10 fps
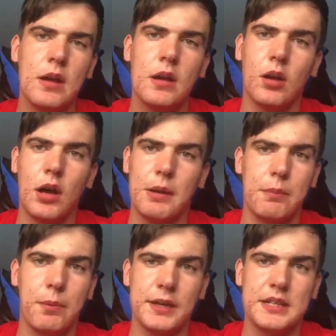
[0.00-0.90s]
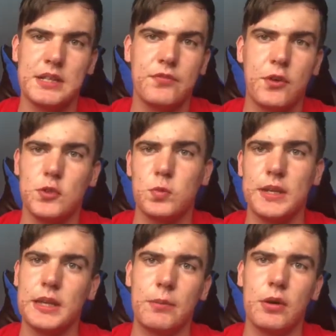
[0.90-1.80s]
like by the end of the first
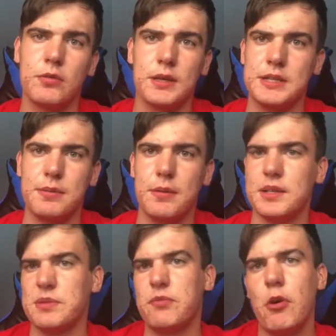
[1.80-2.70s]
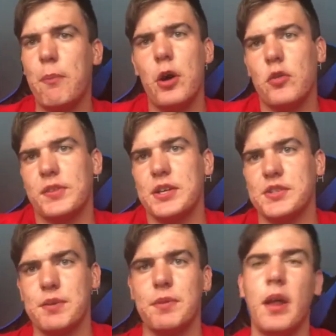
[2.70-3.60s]
week they might release maybe like some Foot birthdays or
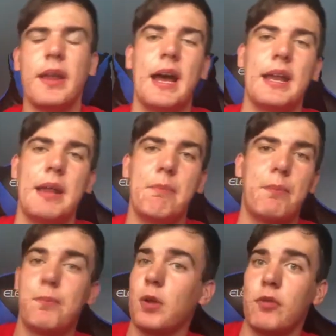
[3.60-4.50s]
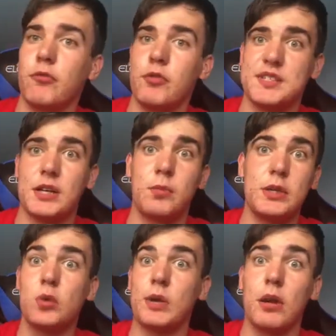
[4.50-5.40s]
something like that, and then like through the second
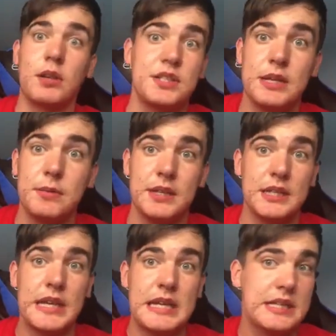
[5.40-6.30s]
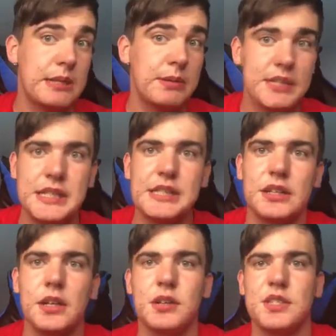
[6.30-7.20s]
week you'll get like team of the year, team of the season
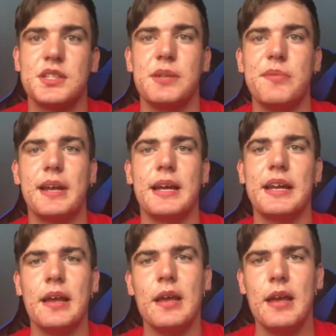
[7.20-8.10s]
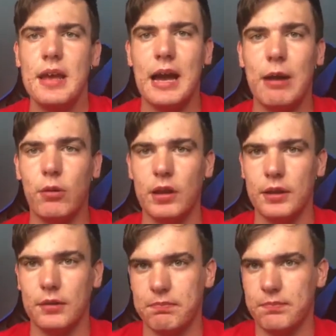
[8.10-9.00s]
cards to simulate how like the